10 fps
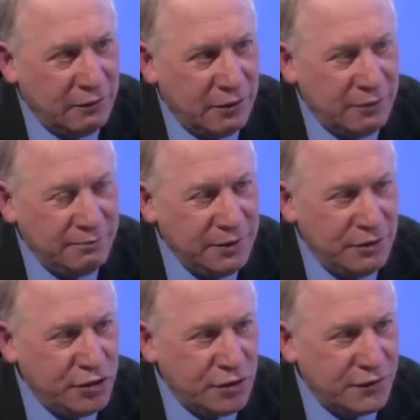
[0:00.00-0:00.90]
are, you know,
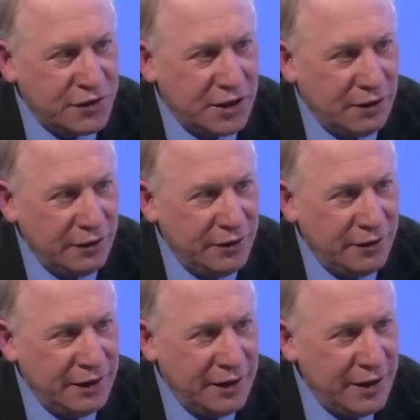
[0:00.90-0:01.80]
Joseph Stalin
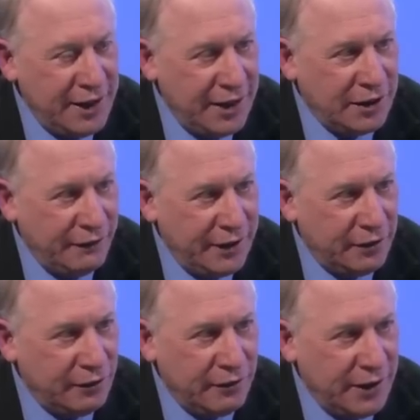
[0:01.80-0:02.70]
and Adolf
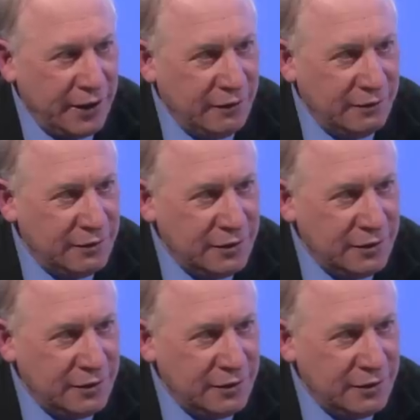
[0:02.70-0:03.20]
Hitler,